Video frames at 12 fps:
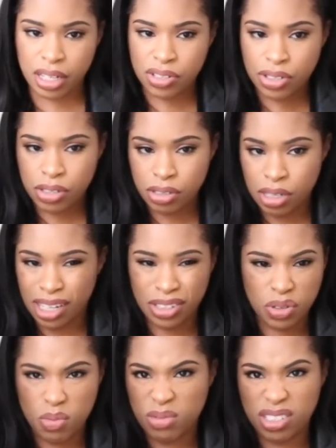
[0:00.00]
It's just like
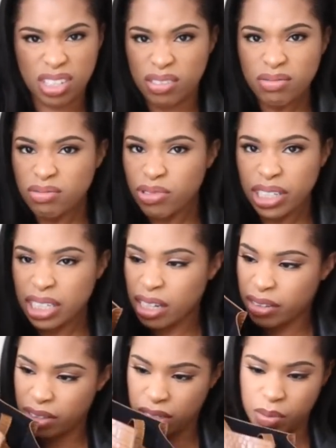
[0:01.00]
a normal tote, really
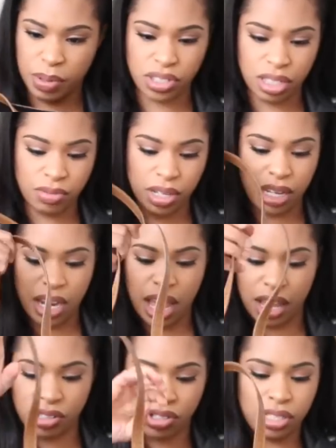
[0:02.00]
nothing special in
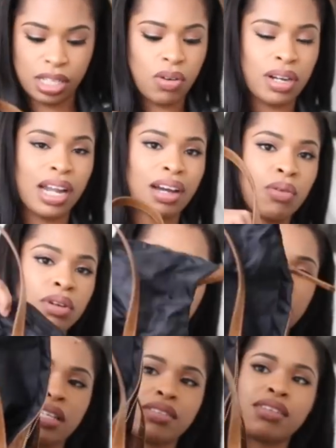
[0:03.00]
there. It's just got like one
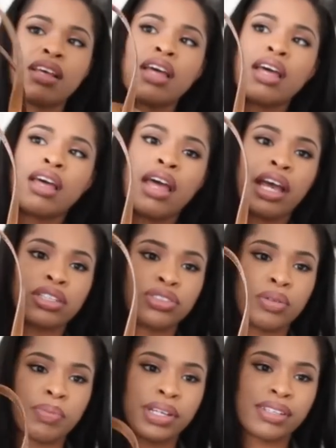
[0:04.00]
of these
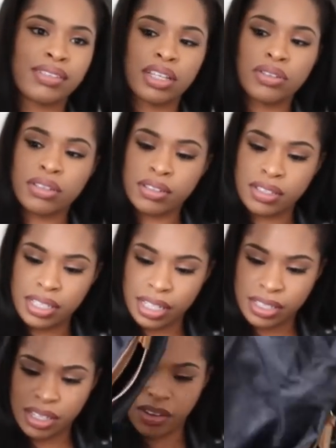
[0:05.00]
extra bits that you can
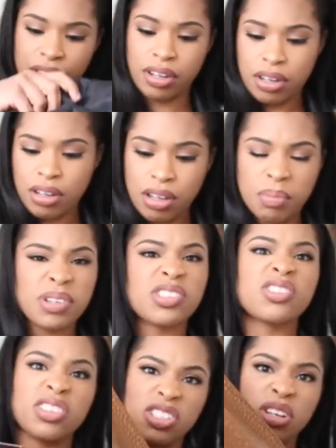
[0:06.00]
stick stuff in. It's
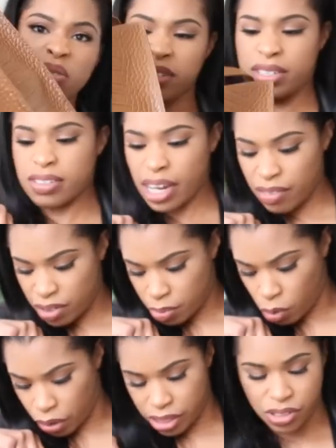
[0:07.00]
just a tote, it doesn't have any
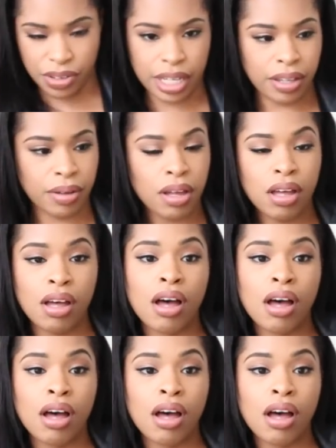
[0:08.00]
pockets or anything.